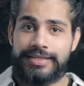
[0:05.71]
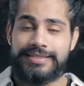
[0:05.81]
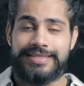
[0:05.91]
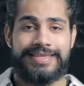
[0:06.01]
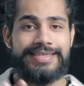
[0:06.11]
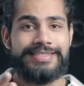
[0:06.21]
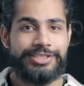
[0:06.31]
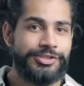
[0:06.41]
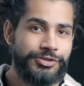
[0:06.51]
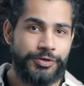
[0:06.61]
winds sending
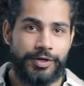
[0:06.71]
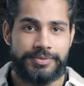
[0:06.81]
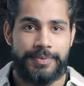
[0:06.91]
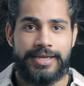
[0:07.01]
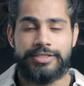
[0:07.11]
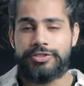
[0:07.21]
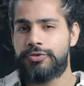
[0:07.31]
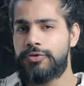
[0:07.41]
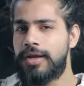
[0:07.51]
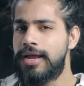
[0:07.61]
chills to your spine
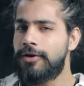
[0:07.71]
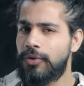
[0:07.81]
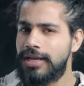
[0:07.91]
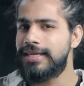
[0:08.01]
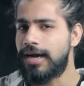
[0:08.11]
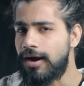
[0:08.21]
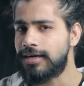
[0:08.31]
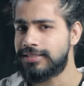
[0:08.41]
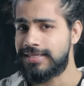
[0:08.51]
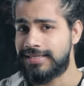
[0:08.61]
to really
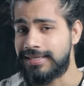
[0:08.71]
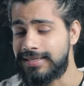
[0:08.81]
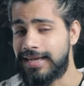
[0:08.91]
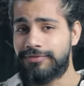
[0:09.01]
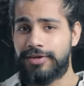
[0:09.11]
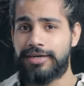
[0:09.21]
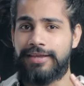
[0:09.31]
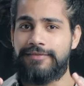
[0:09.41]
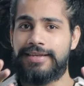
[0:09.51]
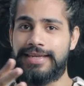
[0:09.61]
harsh sunlight where
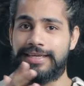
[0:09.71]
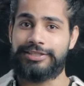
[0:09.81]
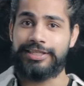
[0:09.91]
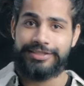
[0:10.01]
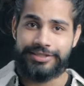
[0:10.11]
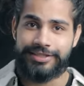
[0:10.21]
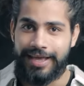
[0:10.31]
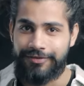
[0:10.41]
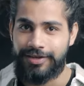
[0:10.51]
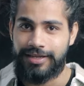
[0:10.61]
even a t-shirt
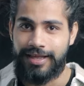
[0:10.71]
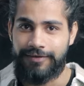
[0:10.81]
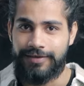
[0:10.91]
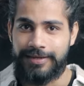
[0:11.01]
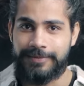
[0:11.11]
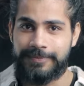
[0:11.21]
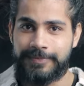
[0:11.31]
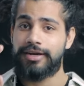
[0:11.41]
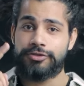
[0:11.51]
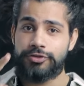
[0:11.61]
can feel heavy. So
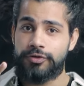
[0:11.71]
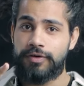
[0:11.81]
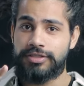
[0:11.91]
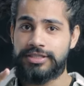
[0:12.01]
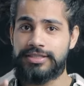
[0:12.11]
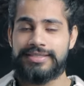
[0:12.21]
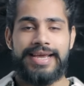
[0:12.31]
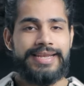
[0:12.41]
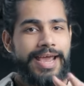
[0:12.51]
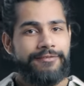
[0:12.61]
here are two overshirts
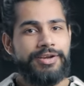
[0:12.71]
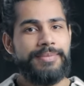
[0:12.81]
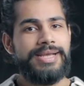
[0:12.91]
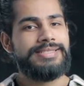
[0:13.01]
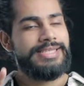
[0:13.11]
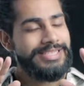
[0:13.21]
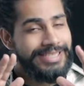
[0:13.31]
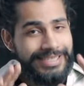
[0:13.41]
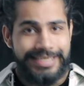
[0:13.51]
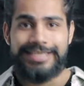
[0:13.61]
that every man
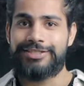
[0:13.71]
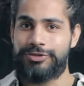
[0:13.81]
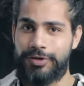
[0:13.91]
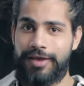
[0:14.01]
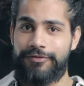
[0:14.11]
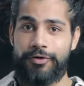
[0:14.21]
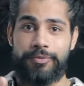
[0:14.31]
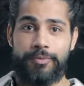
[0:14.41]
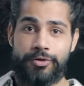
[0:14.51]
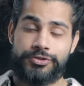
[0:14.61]
just needs to have
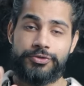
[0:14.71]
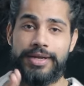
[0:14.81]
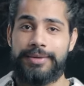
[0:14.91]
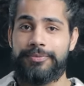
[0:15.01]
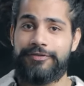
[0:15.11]
for monsoon and